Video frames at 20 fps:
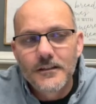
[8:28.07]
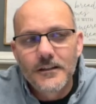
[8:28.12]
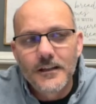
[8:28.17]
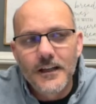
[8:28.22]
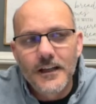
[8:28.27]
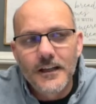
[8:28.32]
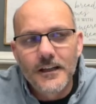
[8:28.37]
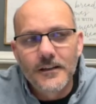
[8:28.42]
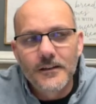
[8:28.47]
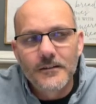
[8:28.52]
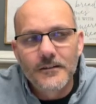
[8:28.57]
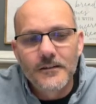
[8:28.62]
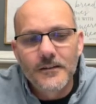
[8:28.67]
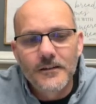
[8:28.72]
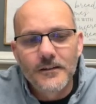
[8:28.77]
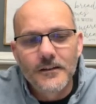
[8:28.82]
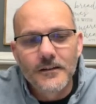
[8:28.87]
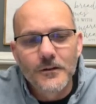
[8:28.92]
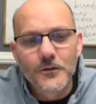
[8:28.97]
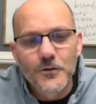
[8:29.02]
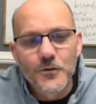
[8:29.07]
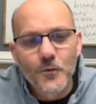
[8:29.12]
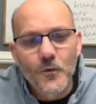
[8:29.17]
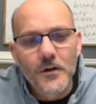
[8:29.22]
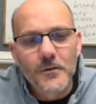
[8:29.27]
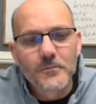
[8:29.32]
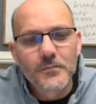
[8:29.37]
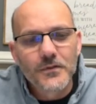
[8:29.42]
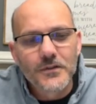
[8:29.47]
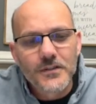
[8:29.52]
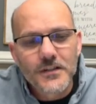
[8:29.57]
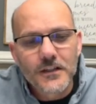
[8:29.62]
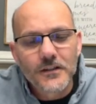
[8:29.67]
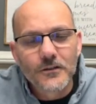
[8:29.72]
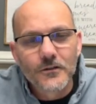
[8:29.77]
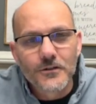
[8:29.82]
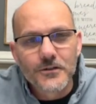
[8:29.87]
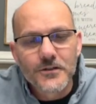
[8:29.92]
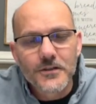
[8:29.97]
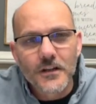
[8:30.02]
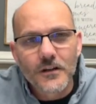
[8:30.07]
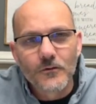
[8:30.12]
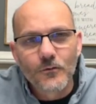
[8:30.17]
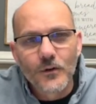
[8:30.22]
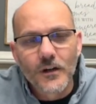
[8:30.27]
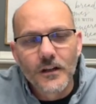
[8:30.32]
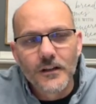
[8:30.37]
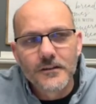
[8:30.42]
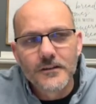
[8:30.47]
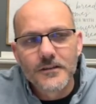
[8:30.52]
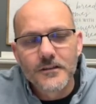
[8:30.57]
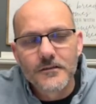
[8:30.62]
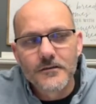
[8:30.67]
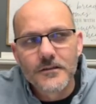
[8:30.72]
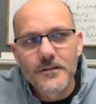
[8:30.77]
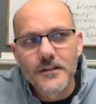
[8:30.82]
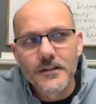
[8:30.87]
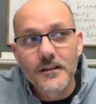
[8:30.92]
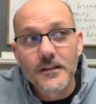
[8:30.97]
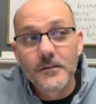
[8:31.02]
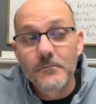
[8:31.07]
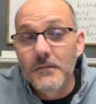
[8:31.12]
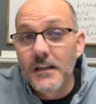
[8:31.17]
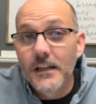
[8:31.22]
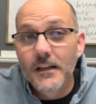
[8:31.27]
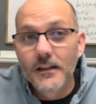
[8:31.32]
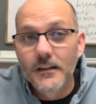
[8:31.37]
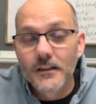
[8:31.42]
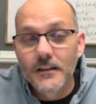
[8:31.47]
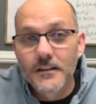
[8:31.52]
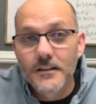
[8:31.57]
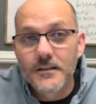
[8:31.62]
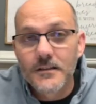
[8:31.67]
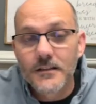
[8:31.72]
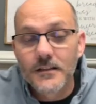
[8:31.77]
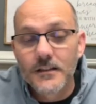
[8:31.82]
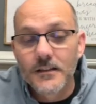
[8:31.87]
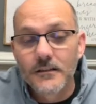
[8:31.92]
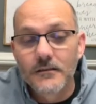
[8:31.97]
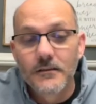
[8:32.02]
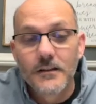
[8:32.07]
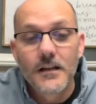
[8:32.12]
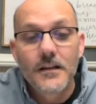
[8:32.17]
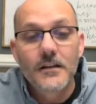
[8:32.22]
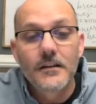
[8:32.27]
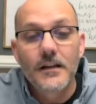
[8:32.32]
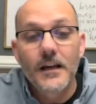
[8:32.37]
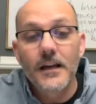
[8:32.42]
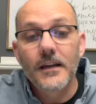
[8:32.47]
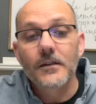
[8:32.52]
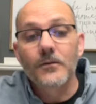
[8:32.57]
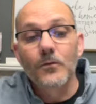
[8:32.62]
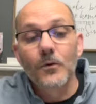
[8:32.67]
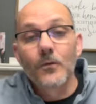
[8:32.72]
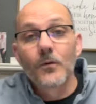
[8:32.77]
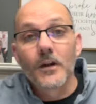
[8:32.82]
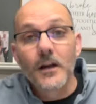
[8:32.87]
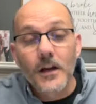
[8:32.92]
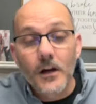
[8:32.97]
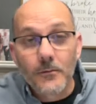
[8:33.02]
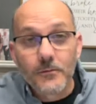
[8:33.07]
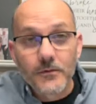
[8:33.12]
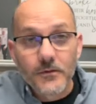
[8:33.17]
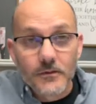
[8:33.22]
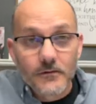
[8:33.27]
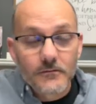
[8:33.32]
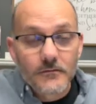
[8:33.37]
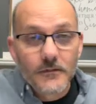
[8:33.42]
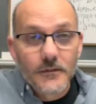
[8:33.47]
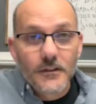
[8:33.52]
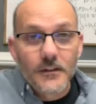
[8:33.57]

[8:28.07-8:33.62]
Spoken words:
And there was one particular set of relatives that immediately said, hey, we want to help you.